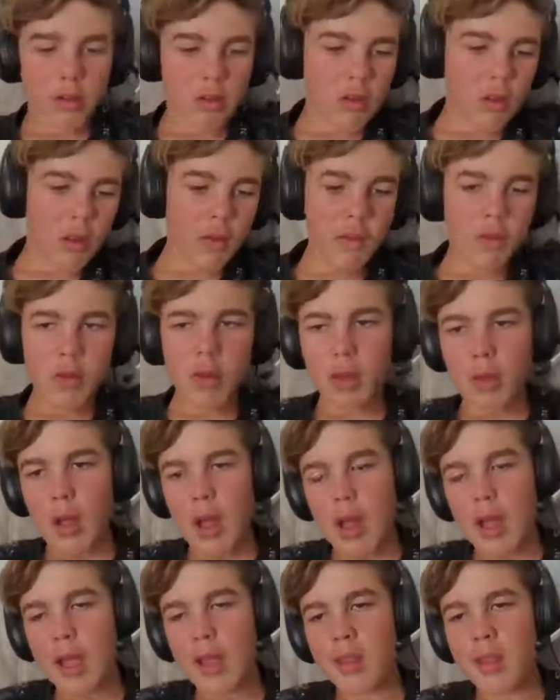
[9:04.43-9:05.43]
If the
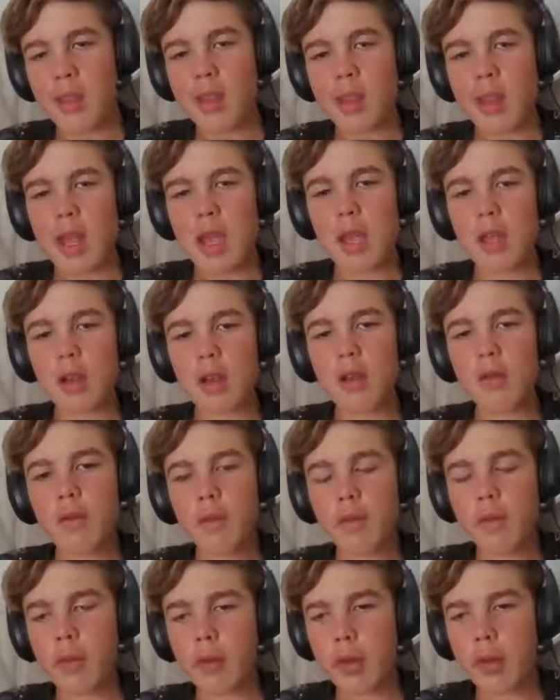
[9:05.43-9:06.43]
higher the
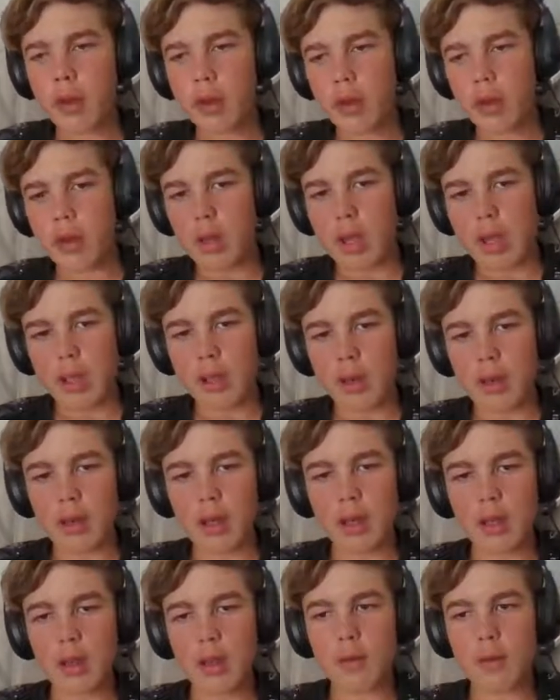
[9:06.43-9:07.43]
negative, like
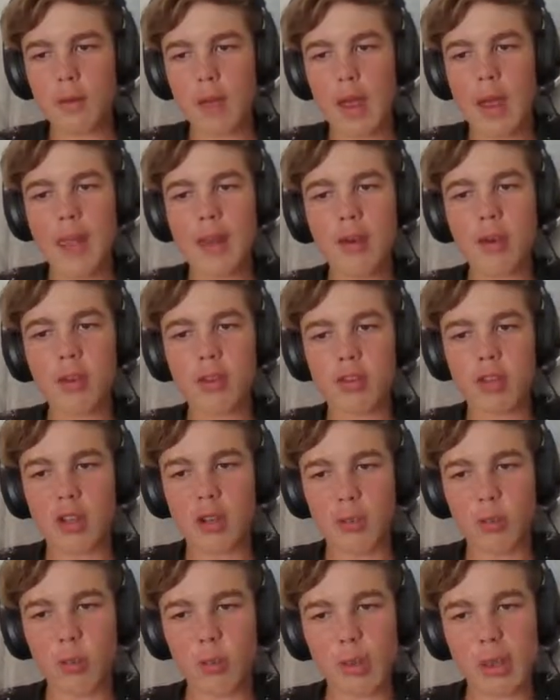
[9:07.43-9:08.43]
-8 or
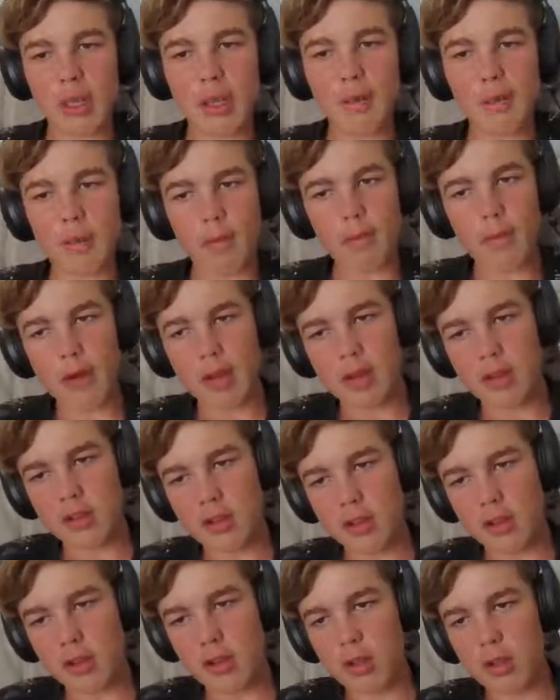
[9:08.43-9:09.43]
something, will be even
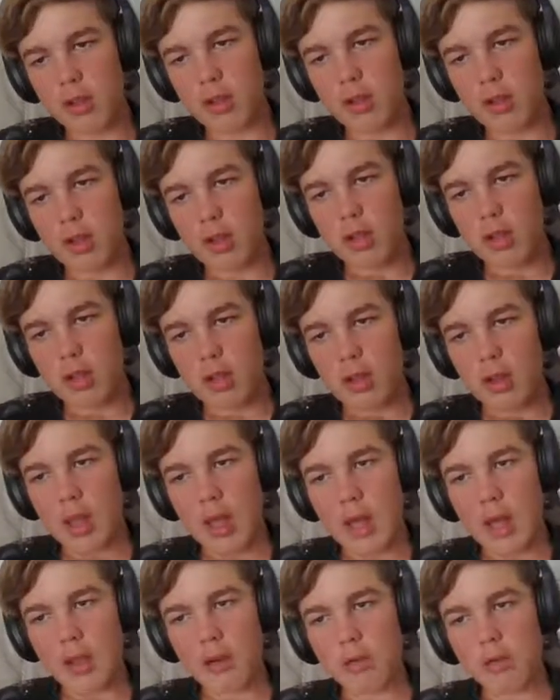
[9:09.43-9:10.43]
faster. The
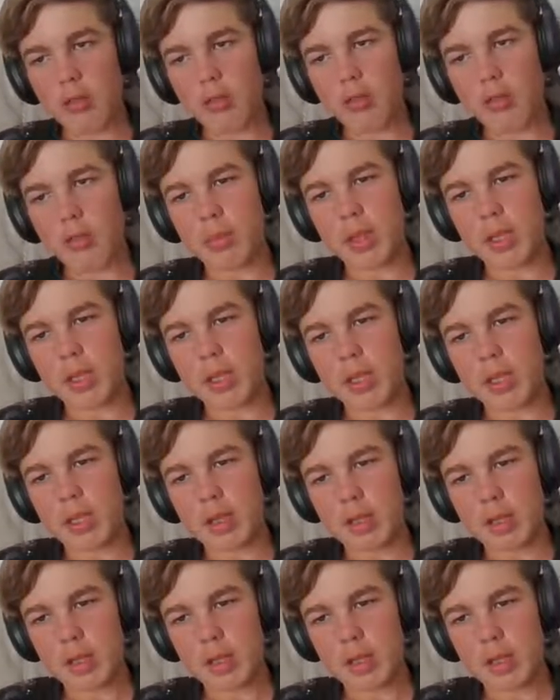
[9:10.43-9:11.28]
harder it'll be.